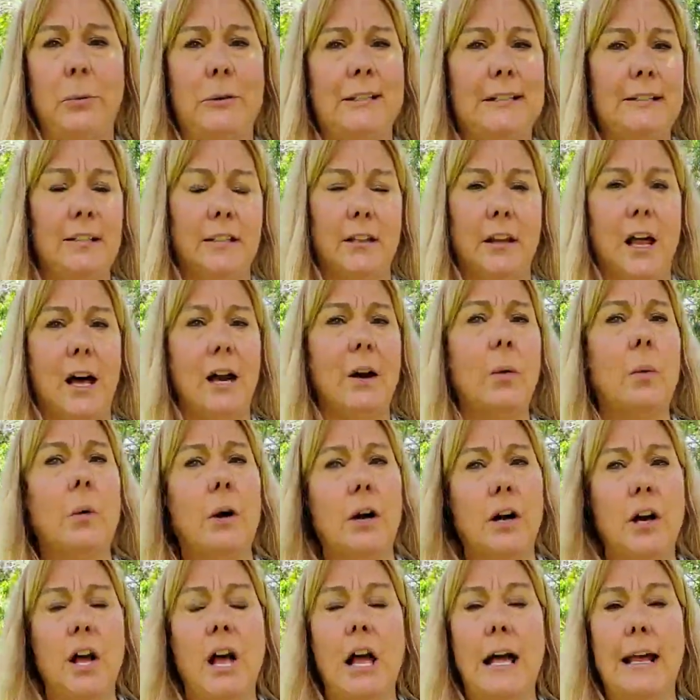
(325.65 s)
We did a lot of
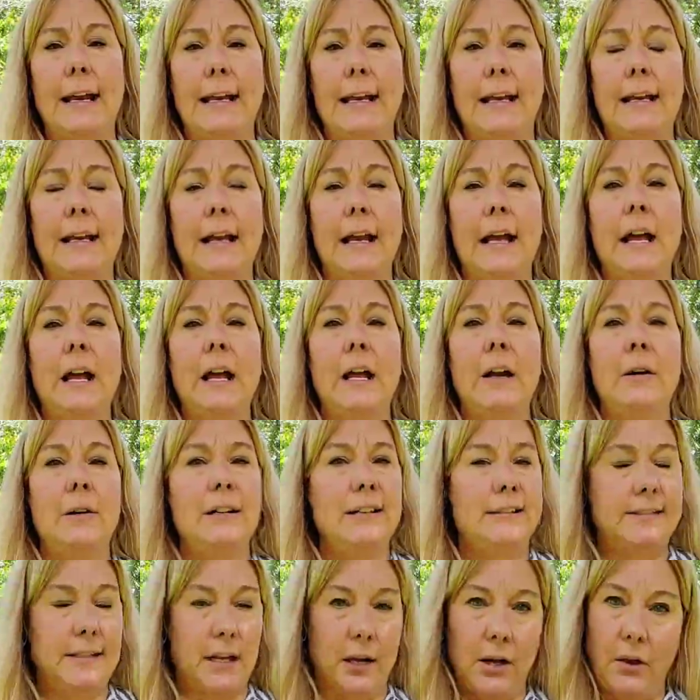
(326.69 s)
work on it,
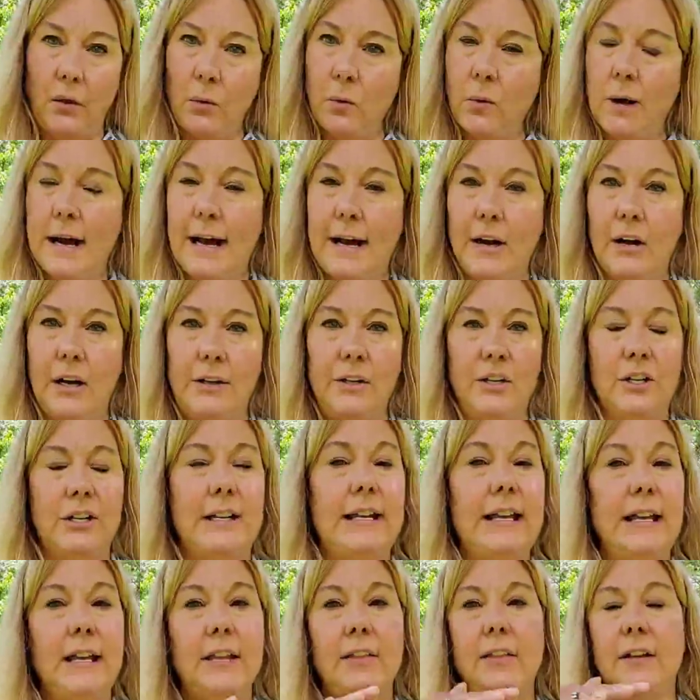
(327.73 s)
sunk the wire
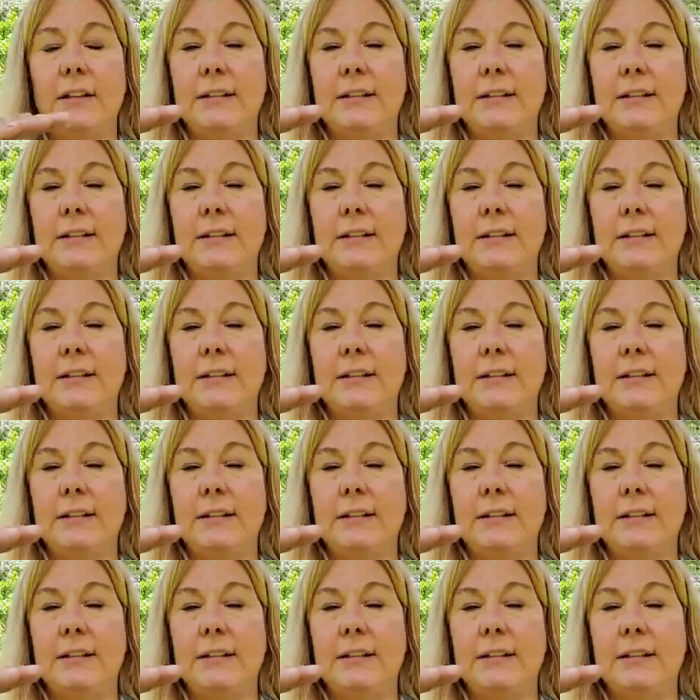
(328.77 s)
underneath,